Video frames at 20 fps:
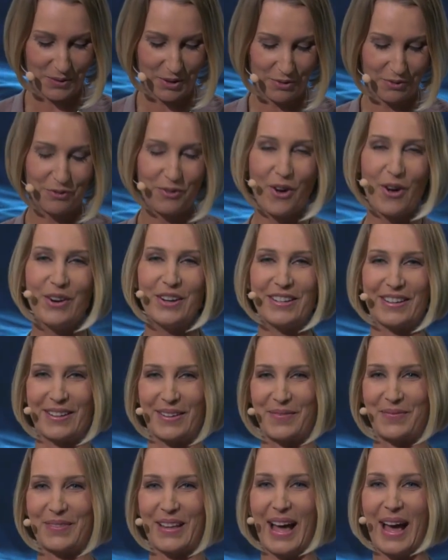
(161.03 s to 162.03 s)

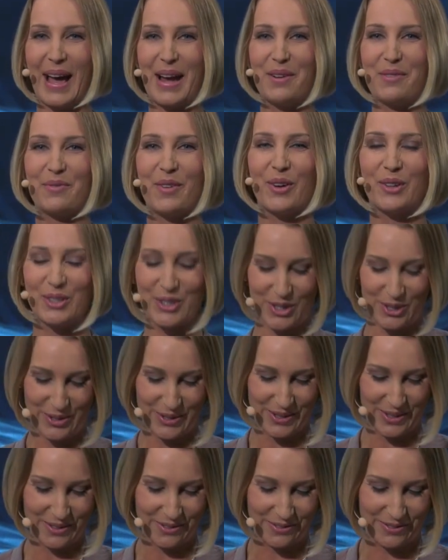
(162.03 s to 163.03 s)
Further, I want
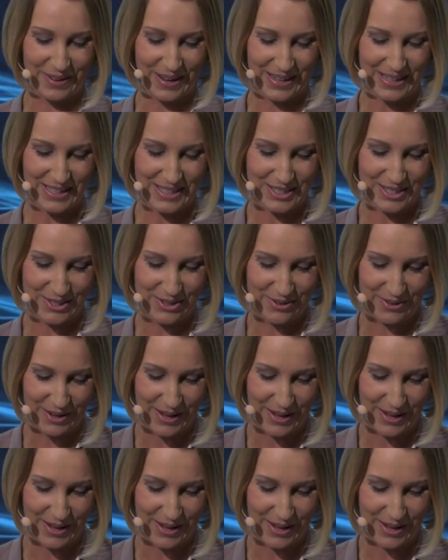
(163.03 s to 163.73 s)
to invite you